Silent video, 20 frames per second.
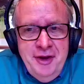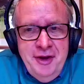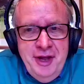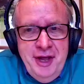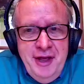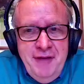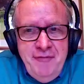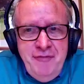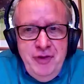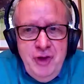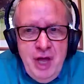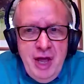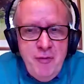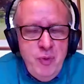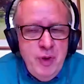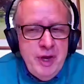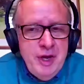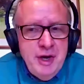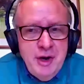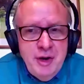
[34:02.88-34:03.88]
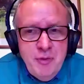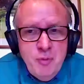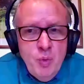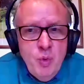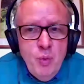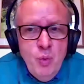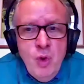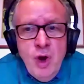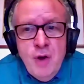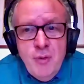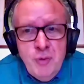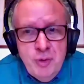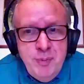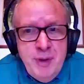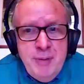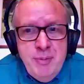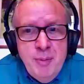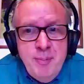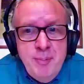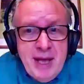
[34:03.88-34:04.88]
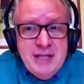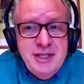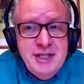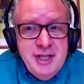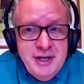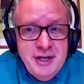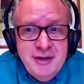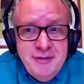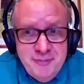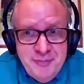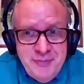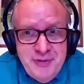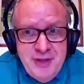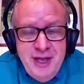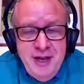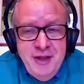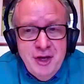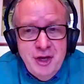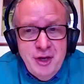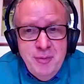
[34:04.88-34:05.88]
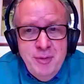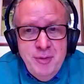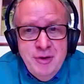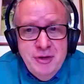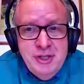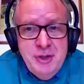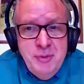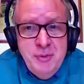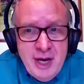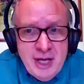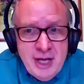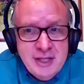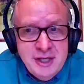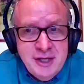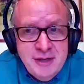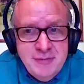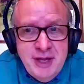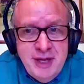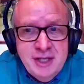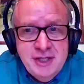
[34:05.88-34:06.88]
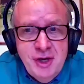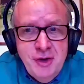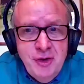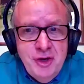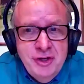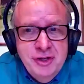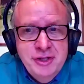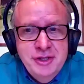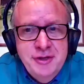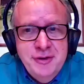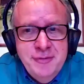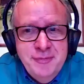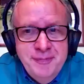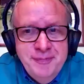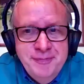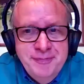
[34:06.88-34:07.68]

if you, if we can work with people better in the community, well, let's let's hold on to them.